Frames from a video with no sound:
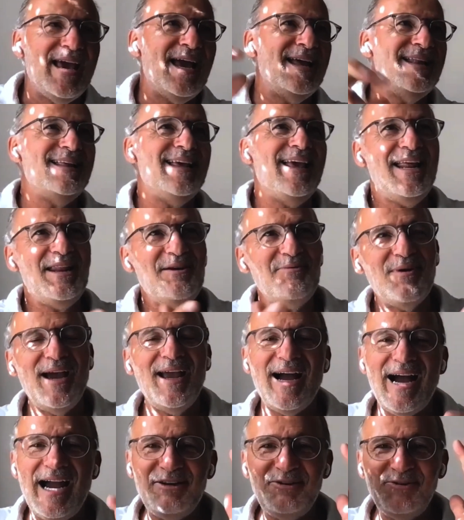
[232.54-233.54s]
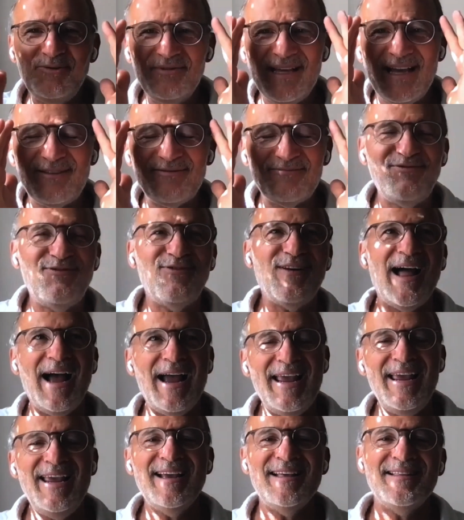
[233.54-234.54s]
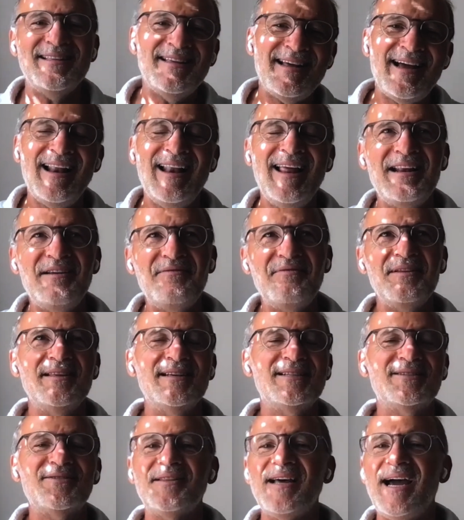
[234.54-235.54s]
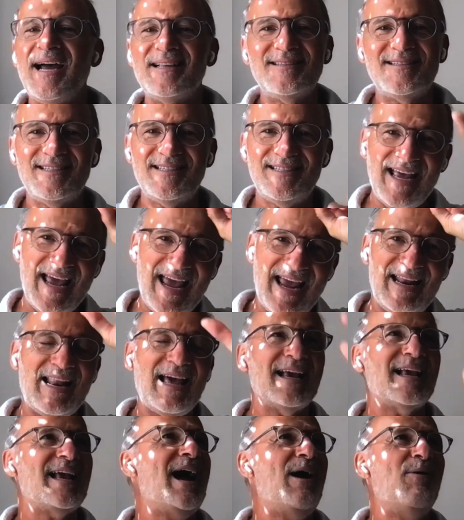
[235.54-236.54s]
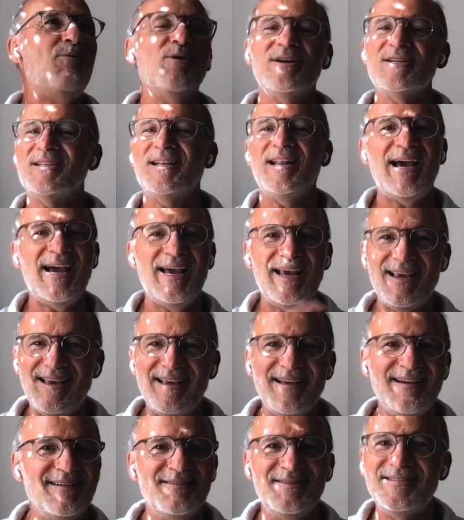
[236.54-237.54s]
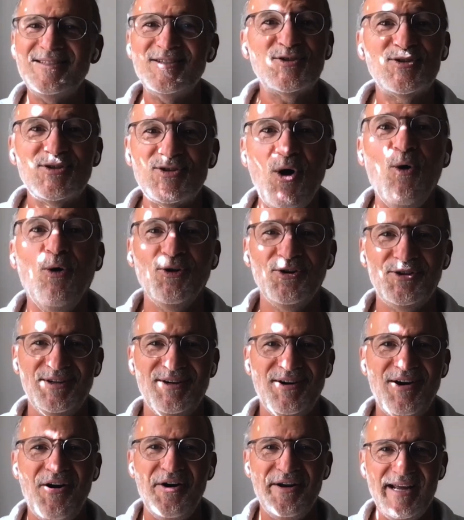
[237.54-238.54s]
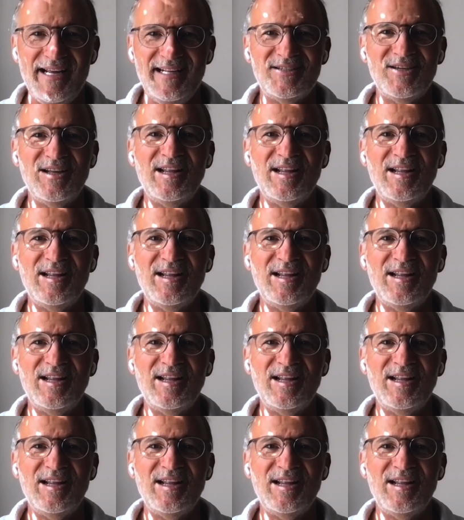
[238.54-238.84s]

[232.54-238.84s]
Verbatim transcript: And anyway, I do that flying and then I land everything. So that stay, like I was like sold on it.